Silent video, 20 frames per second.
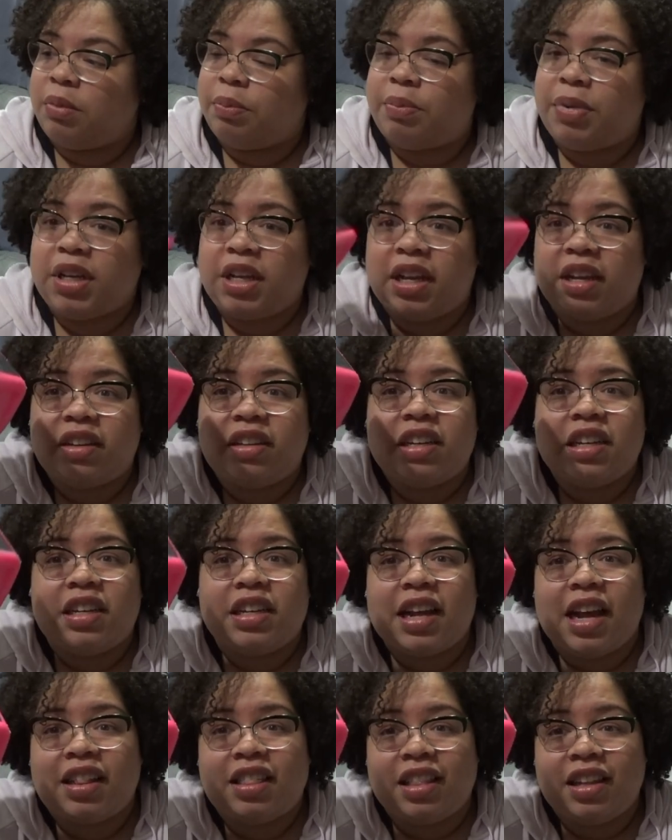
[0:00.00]
but yeah, did
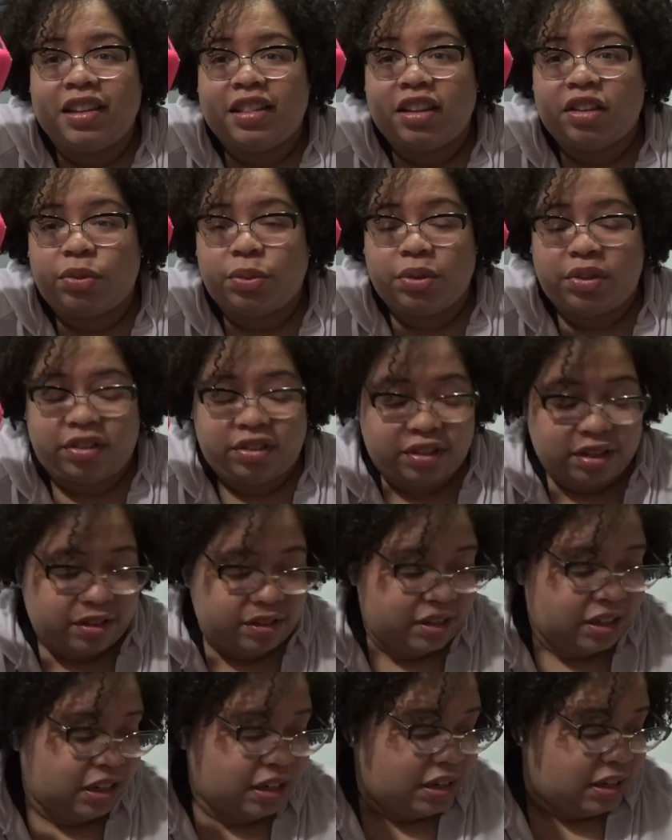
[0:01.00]
not think this was
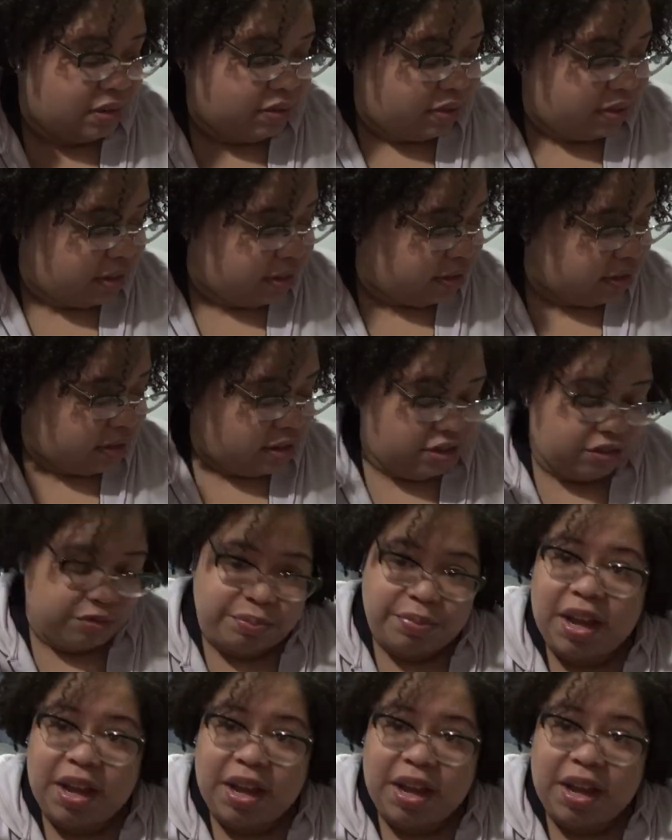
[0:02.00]
sixteen ounces of